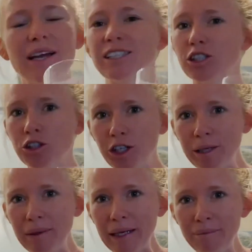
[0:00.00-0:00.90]
It's
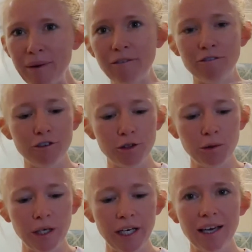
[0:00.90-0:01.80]
creamy but
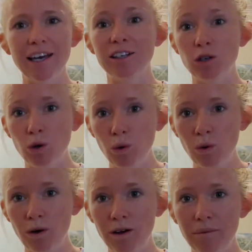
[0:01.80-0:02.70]
fruity and
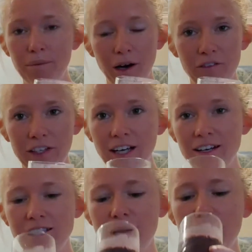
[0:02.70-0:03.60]
cool, perfect on
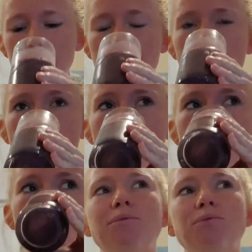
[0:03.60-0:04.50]
a summer day.
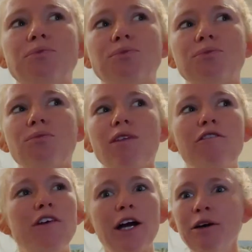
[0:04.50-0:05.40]

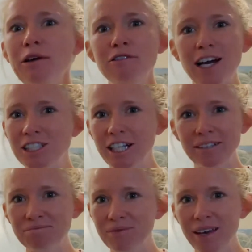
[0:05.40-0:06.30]
Very
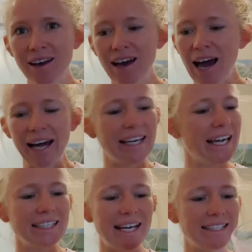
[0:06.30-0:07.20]
refreshing. I
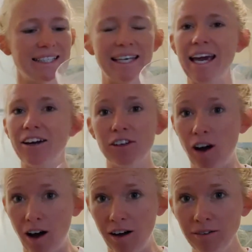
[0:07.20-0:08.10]
can't taste the kale at
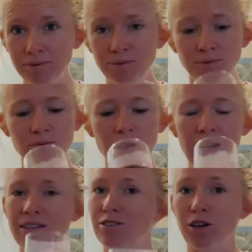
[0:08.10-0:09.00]
all.
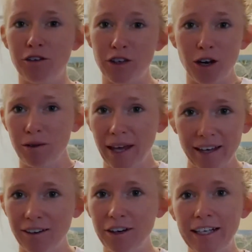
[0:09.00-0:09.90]
So if you don't
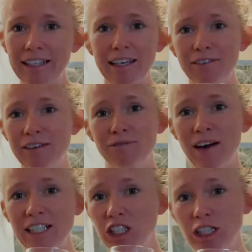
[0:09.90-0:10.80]
like green leafy
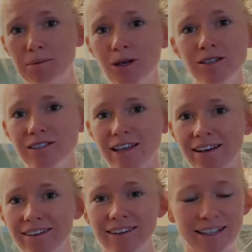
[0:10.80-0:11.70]
vegetables,
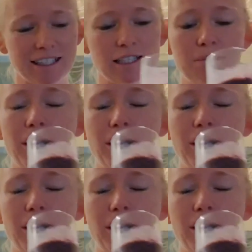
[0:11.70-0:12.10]
then this is